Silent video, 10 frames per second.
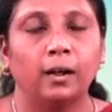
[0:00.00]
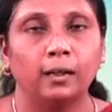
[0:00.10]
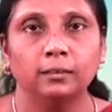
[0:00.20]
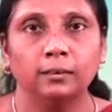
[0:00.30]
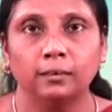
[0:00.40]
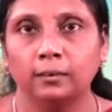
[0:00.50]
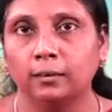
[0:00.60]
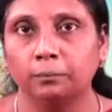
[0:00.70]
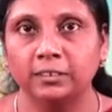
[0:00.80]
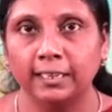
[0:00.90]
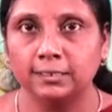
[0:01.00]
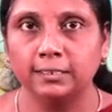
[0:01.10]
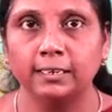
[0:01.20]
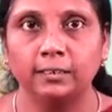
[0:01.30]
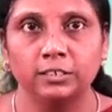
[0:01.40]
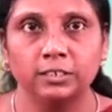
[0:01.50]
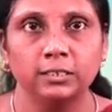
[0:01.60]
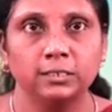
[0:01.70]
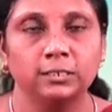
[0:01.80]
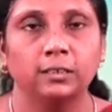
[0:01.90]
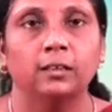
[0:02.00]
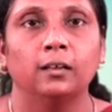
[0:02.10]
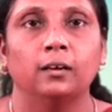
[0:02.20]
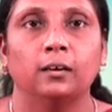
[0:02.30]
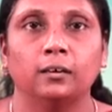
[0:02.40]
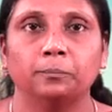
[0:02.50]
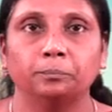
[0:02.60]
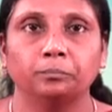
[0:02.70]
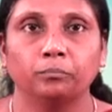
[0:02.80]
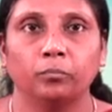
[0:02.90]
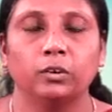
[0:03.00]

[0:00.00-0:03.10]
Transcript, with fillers: other tasty dishes um,